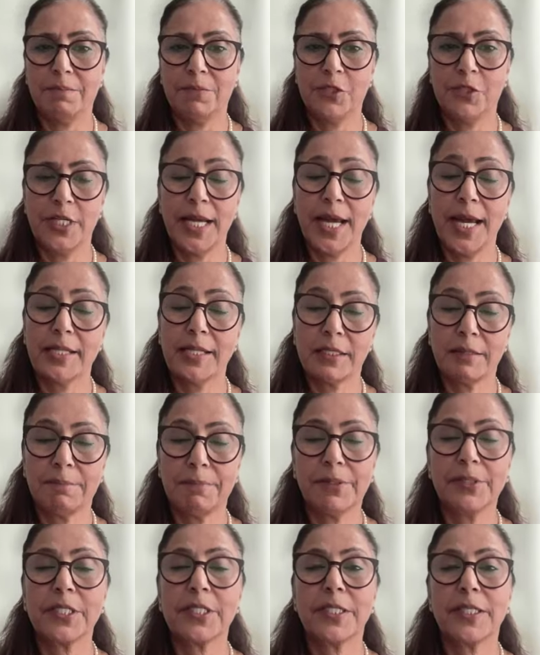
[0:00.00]
She has a
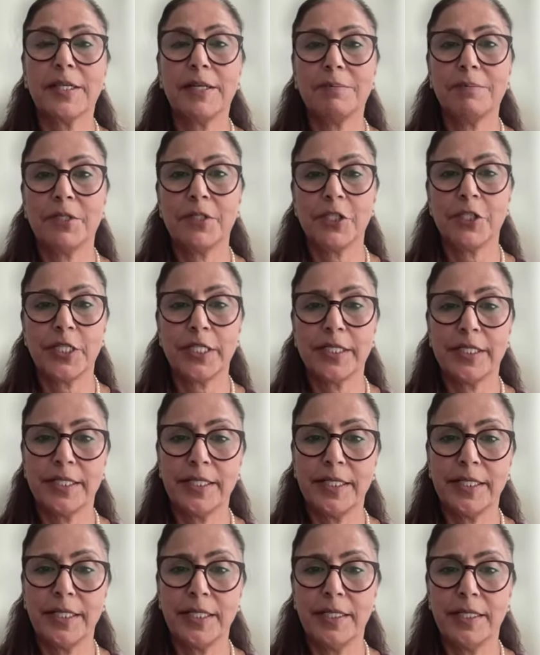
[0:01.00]
personal
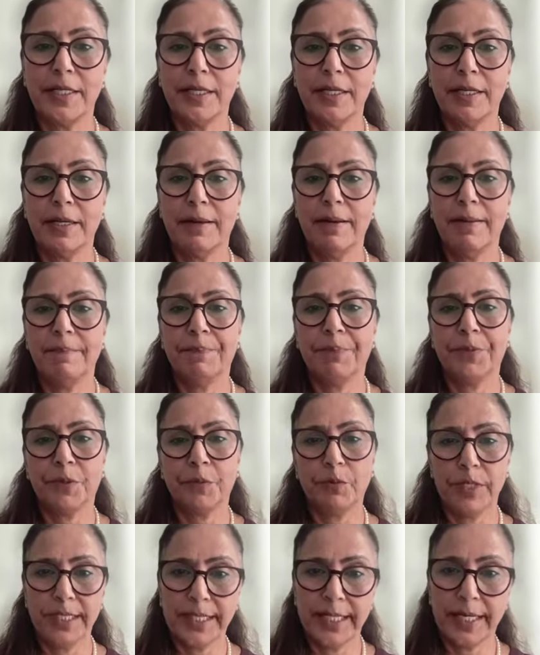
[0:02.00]
emergency.
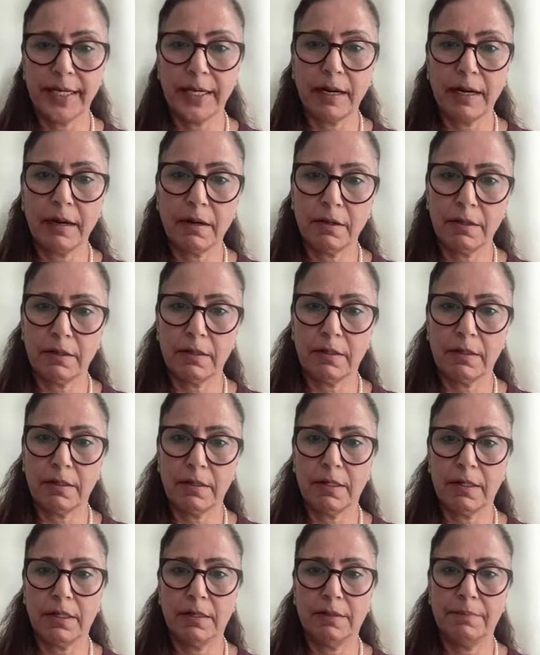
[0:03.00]
We send our
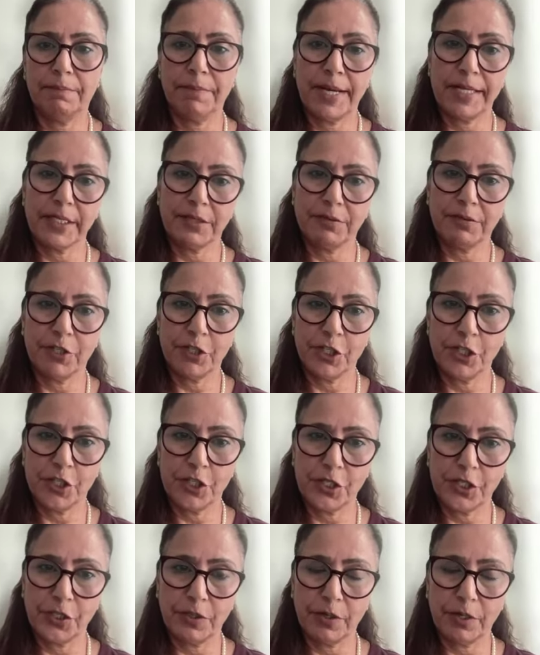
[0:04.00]
best
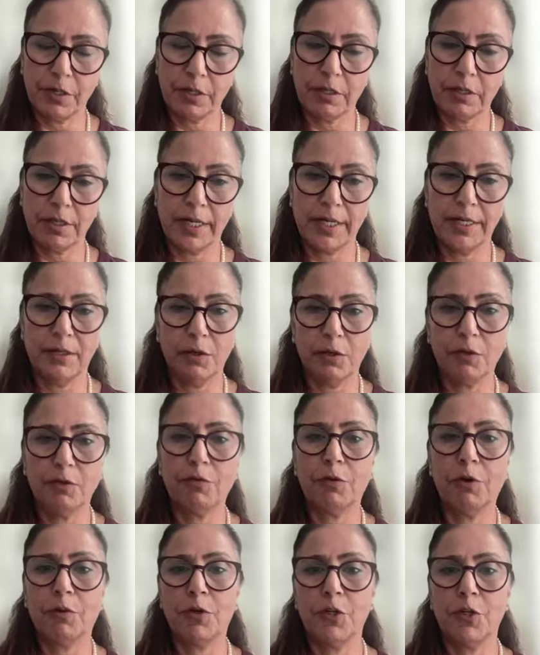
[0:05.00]
wishes to her and look
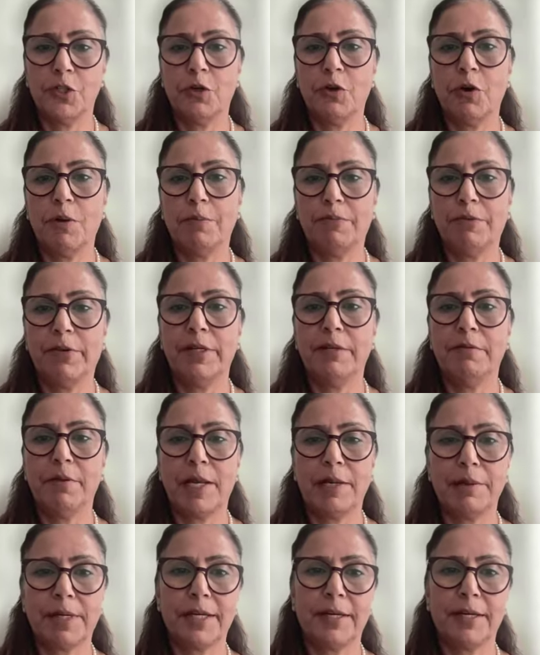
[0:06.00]
forward to hopefully
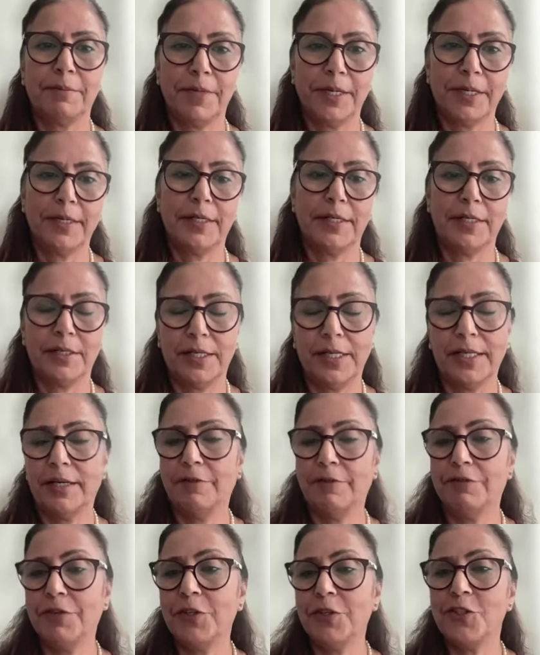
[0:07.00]
welcoming her in
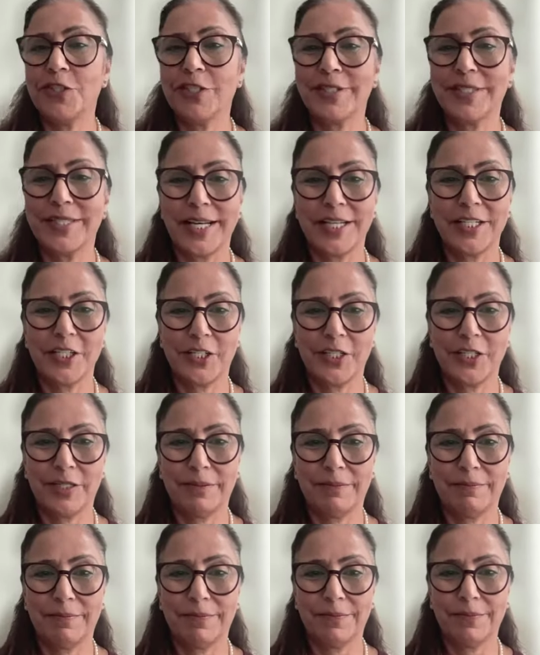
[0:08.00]
a future
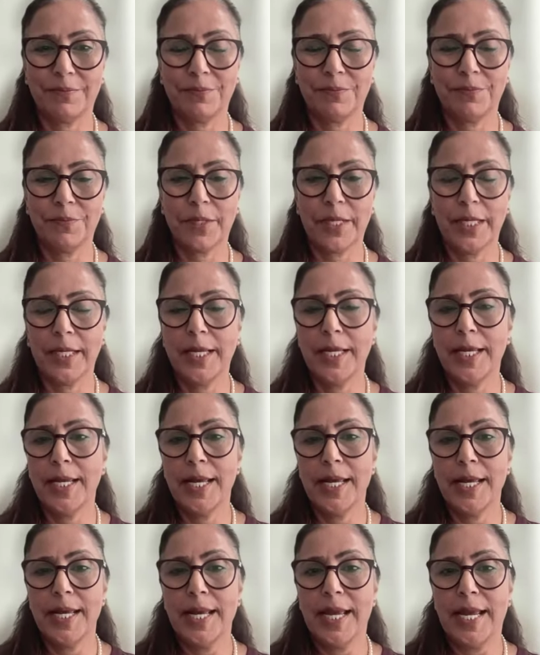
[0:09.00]
session.
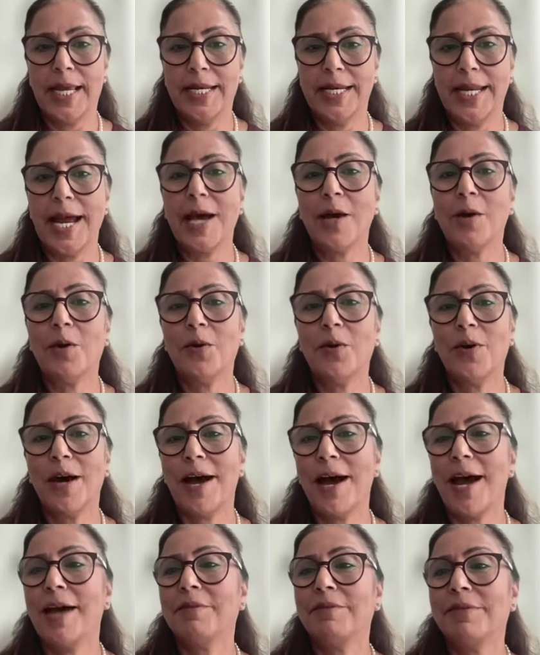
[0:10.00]
And now
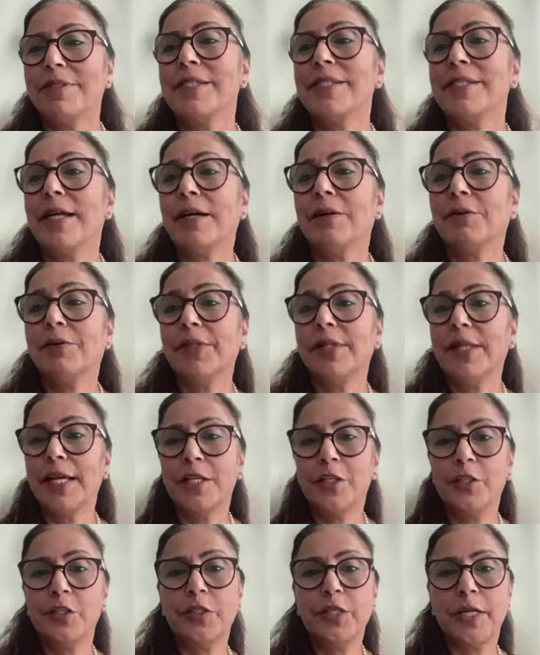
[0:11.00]
I will start with
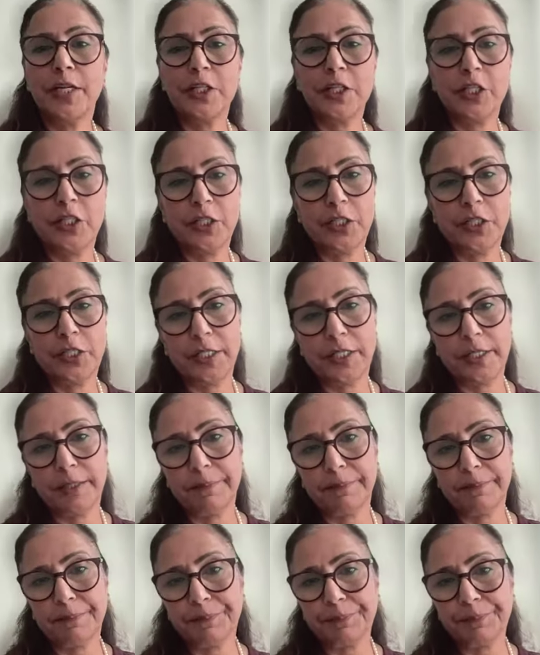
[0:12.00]
introductions.